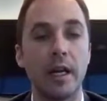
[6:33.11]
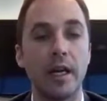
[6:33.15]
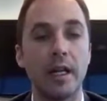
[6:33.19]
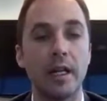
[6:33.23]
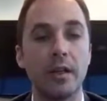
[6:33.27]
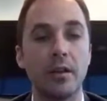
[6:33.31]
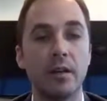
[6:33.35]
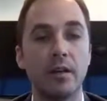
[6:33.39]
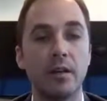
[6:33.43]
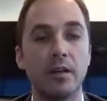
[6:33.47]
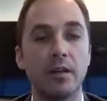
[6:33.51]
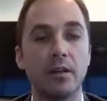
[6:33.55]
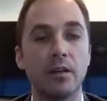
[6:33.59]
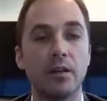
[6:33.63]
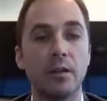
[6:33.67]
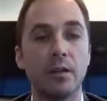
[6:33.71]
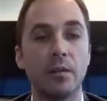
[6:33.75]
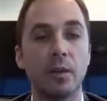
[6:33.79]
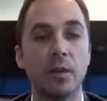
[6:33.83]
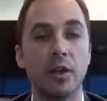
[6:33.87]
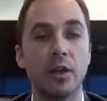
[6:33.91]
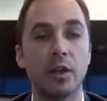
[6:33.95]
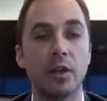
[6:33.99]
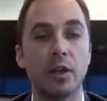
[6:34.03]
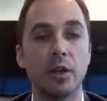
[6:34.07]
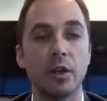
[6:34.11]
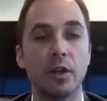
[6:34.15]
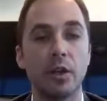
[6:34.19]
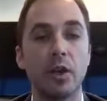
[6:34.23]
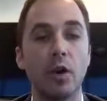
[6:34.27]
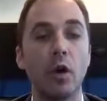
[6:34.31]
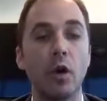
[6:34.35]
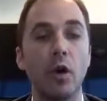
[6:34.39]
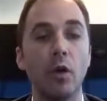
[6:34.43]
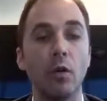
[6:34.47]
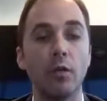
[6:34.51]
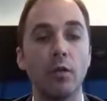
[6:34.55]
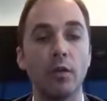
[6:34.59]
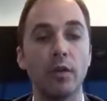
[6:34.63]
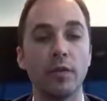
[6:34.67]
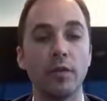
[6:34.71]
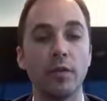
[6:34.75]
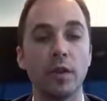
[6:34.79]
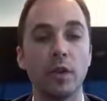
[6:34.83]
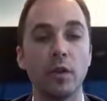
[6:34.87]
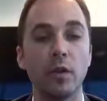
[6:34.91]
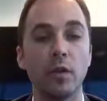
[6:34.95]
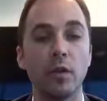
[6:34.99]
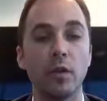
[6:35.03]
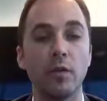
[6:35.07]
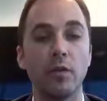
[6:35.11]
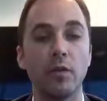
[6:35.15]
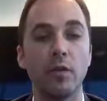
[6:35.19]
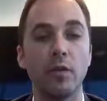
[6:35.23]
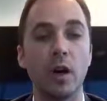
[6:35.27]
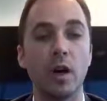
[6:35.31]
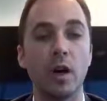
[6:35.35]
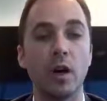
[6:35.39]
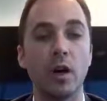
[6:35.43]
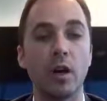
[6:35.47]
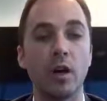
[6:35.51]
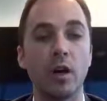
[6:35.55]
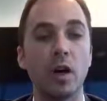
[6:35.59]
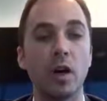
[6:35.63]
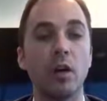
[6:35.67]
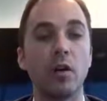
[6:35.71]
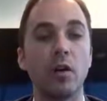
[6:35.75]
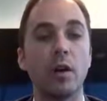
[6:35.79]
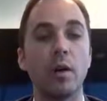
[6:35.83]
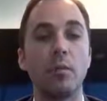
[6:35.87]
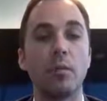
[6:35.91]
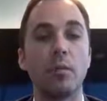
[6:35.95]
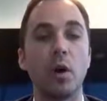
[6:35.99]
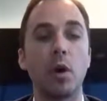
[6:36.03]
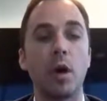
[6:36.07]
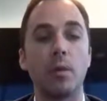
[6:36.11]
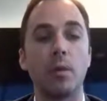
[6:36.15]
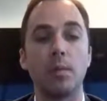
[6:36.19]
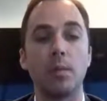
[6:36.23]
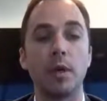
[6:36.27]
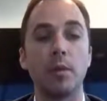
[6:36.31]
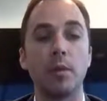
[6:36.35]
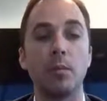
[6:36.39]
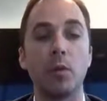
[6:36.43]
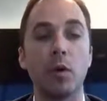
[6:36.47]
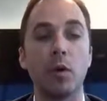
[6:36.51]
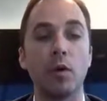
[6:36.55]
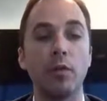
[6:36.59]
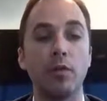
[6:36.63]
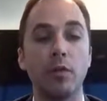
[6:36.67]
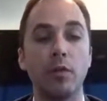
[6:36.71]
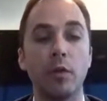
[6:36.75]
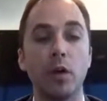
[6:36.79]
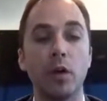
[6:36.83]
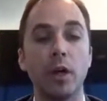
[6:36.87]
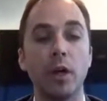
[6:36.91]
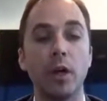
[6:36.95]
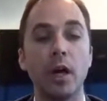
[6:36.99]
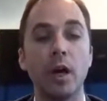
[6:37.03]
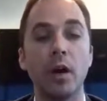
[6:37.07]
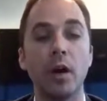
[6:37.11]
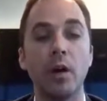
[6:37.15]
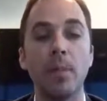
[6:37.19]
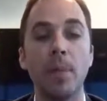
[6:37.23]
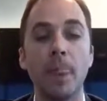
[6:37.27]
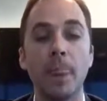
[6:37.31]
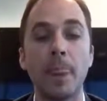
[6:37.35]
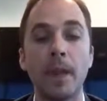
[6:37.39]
I want to show you an overview of our current property portfolio.